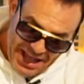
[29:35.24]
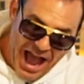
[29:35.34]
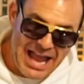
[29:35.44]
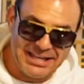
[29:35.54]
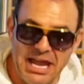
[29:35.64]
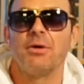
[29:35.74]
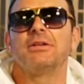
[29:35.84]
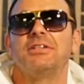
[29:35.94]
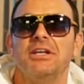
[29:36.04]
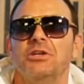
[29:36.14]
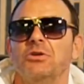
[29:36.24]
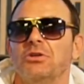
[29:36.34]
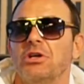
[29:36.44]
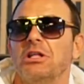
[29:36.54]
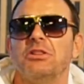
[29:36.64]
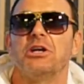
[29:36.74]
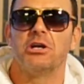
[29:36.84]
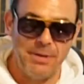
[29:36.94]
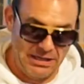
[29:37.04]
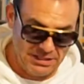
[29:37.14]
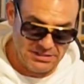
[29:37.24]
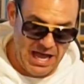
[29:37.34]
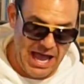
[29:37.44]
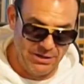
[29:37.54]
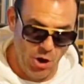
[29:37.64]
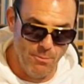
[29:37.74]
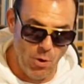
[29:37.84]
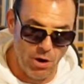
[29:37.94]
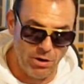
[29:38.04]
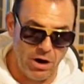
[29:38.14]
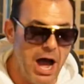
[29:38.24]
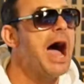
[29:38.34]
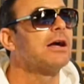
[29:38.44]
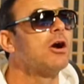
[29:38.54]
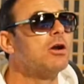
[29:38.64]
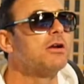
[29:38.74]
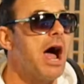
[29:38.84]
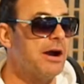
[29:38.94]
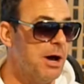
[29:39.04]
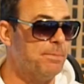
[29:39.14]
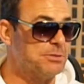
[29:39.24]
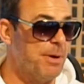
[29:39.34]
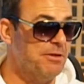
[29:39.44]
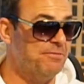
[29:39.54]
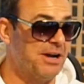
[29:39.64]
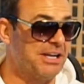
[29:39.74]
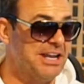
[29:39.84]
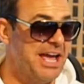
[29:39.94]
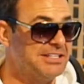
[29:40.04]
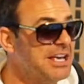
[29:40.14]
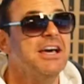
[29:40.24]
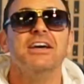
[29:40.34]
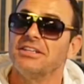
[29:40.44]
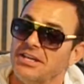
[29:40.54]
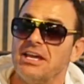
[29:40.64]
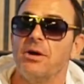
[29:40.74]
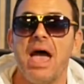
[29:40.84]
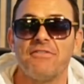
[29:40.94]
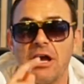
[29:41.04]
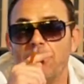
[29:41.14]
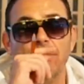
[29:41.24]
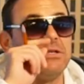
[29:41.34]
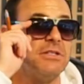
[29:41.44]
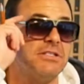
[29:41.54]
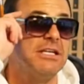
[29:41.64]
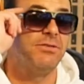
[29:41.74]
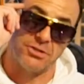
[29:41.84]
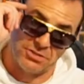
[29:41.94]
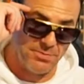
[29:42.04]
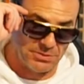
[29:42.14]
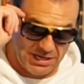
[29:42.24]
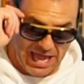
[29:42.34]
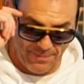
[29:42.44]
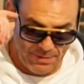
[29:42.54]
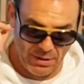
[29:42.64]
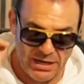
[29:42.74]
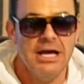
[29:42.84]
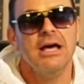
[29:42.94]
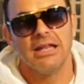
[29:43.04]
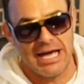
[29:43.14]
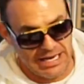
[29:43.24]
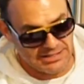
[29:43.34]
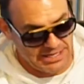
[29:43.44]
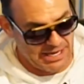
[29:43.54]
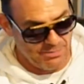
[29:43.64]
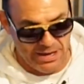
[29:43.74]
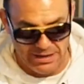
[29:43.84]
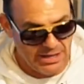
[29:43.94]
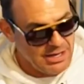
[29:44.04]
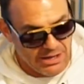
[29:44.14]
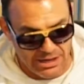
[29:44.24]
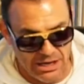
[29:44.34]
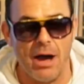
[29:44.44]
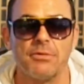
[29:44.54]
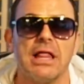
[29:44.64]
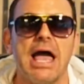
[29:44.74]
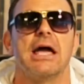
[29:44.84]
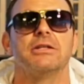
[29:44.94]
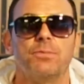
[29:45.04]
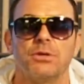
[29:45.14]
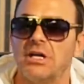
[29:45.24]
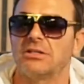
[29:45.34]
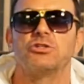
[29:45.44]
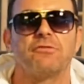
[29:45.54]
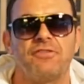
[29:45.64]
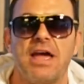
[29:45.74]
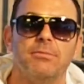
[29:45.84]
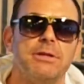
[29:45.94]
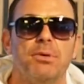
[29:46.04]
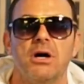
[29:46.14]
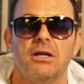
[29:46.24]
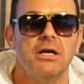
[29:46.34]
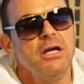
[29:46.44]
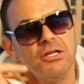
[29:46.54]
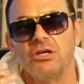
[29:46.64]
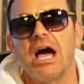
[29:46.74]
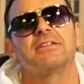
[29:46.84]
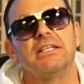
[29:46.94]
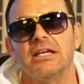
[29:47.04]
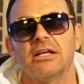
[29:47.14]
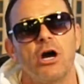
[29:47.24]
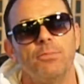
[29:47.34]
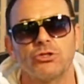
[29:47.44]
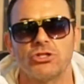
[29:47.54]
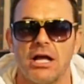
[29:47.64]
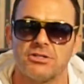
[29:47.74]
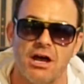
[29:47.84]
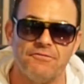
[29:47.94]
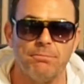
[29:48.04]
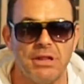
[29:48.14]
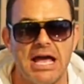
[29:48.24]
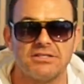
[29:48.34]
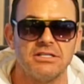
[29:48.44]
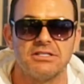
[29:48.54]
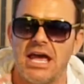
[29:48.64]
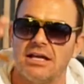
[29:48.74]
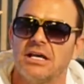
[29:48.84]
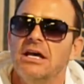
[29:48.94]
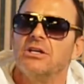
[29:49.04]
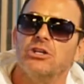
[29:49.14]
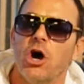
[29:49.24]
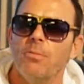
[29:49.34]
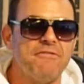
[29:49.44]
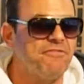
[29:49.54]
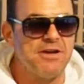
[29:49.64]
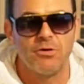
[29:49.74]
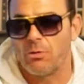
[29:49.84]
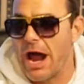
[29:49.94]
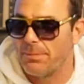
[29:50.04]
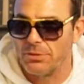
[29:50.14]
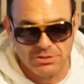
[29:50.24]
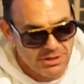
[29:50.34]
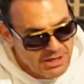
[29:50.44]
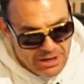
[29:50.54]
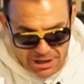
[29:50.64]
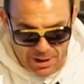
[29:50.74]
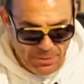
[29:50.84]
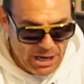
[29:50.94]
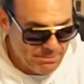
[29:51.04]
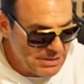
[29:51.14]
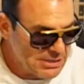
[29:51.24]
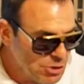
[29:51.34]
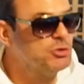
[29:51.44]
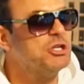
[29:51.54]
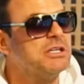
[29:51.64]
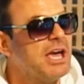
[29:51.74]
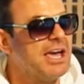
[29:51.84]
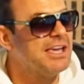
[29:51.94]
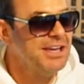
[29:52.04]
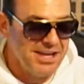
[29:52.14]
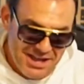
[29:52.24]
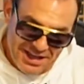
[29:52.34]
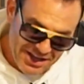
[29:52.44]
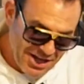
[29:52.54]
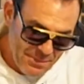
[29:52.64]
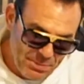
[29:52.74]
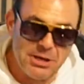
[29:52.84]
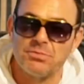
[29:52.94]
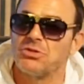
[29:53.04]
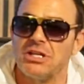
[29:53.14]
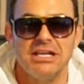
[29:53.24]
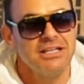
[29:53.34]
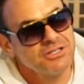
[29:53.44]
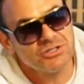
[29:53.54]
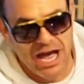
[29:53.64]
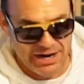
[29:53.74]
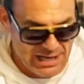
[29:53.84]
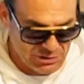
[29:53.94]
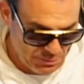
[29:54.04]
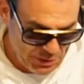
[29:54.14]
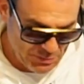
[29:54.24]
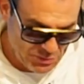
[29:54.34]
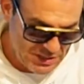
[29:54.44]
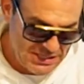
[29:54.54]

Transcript: I guarantee you, you'll either hear about this guy no more or a hot curling iron up his oh, motherfucking oh, something's ass. Gonna happen. Yeah, he'll have a couple missing teeth or something's going to happen. Yeah. But like I say, man, uh, I'm glad you protected your family bun. You got to get a couple shots off and blast his ass. You know, my yeah. favorite rappers. Uh, Bun B, UGK, yes, sir. Uh, Pimp C. Shout out to Pimp C.